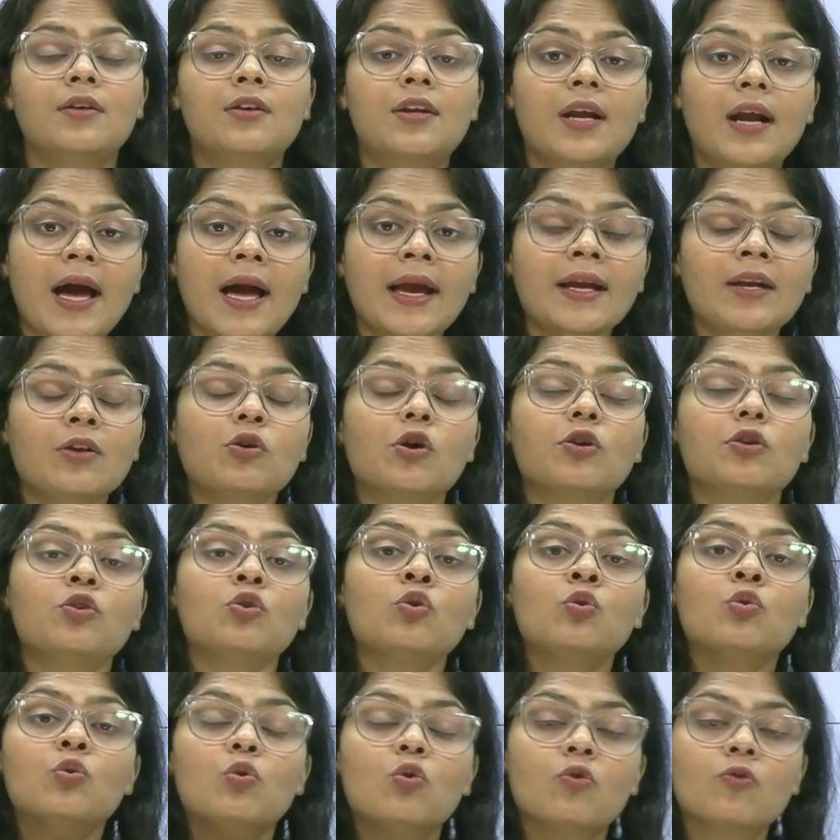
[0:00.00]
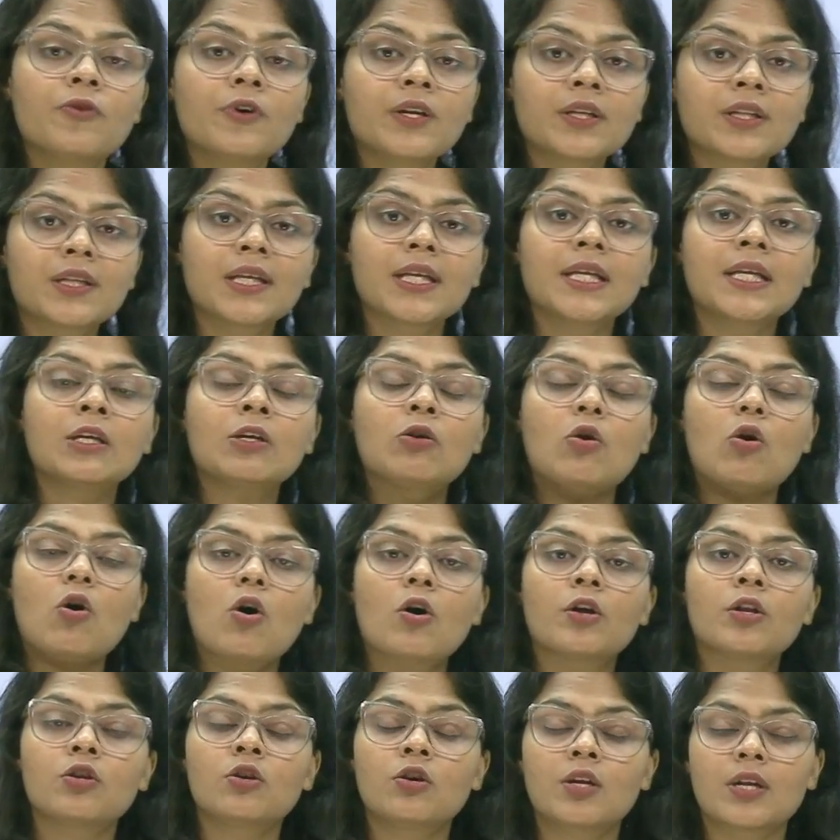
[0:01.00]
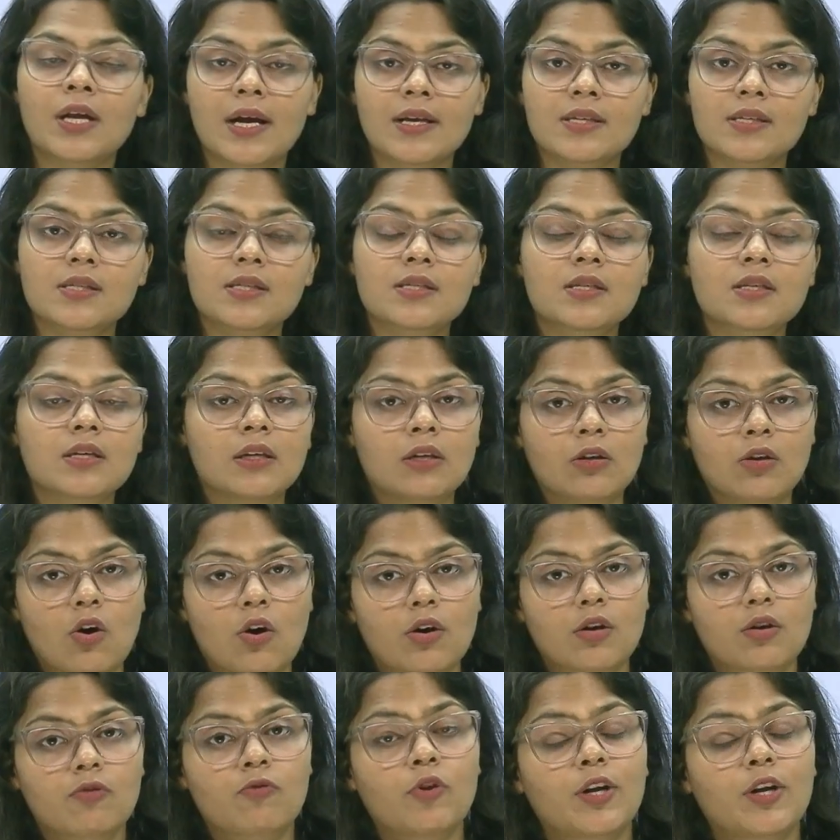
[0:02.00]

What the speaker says: try not to overthink on your answer a lot.